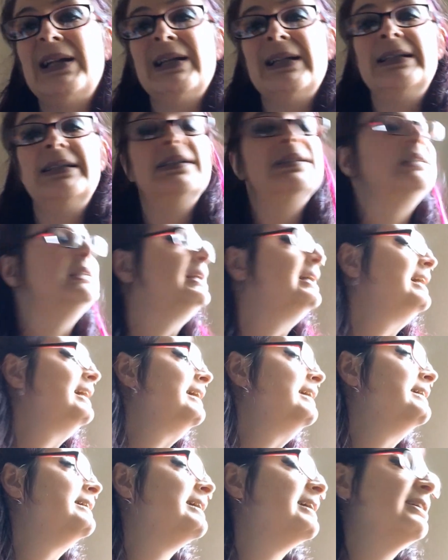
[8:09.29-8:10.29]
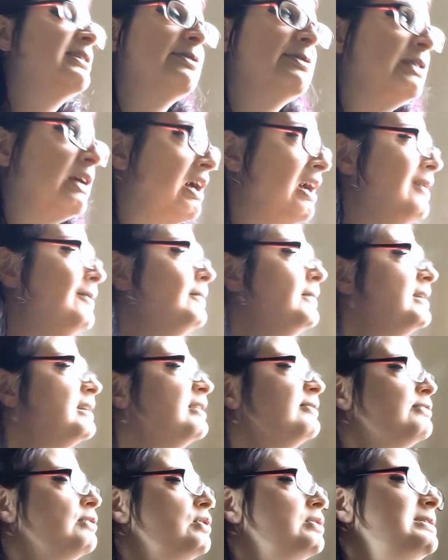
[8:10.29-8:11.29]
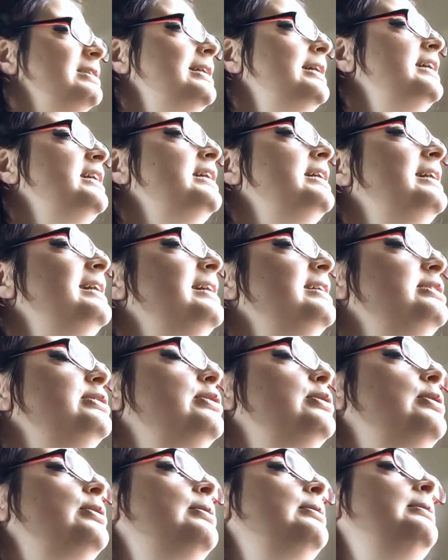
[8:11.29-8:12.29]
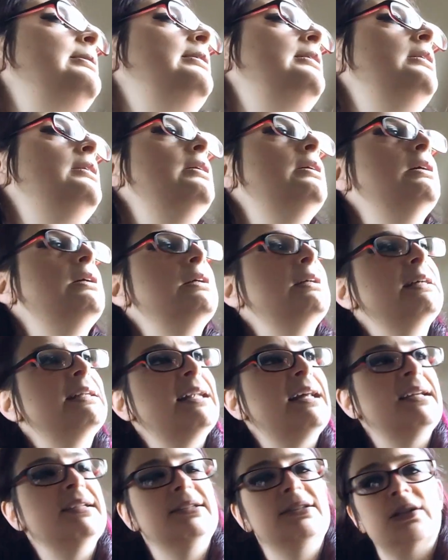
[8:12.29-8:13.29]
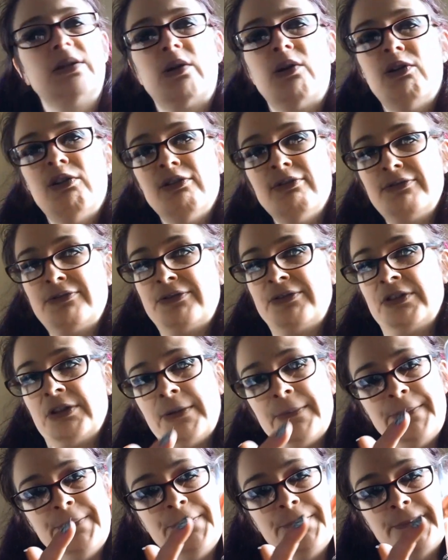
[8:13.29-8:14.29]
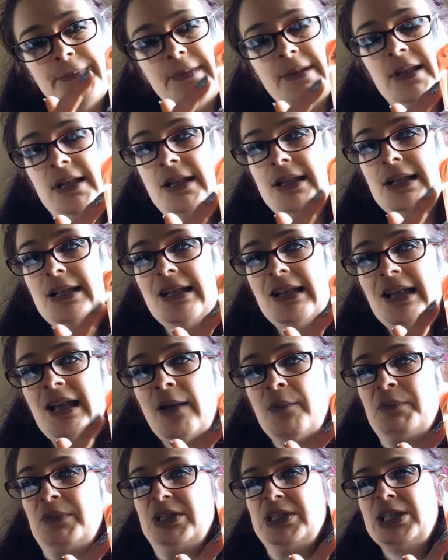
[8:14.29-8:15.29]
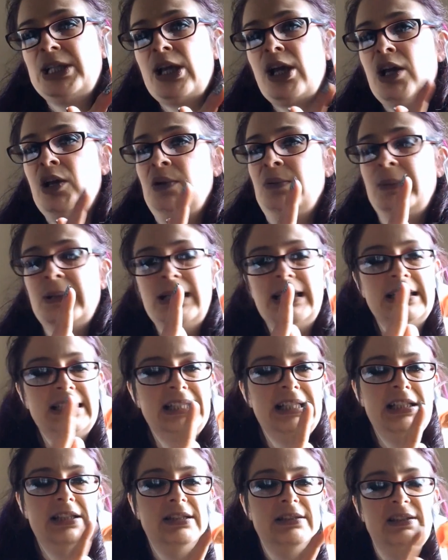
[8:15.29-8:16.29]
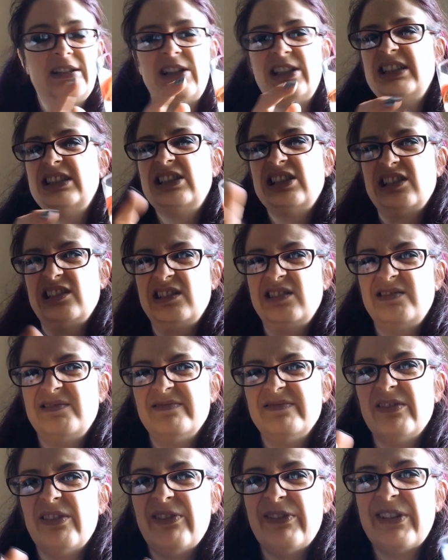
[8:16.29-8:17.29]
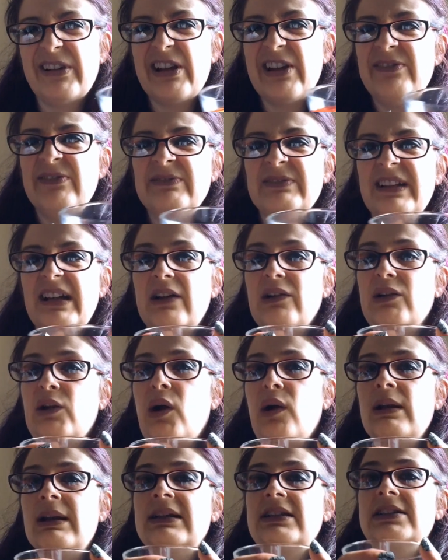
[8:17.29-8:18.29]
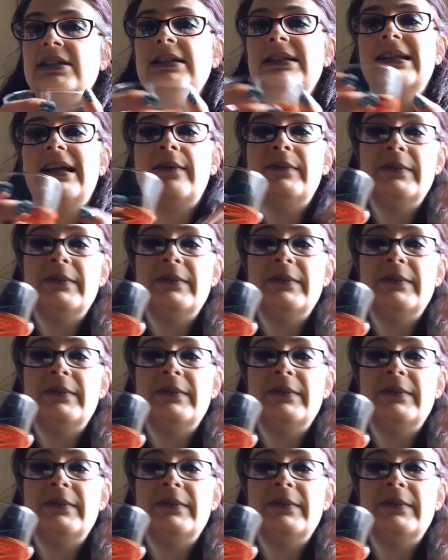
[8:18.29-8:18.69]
any next time. I've got a little glass of Lambrusco because it's like just not very alcoholic just to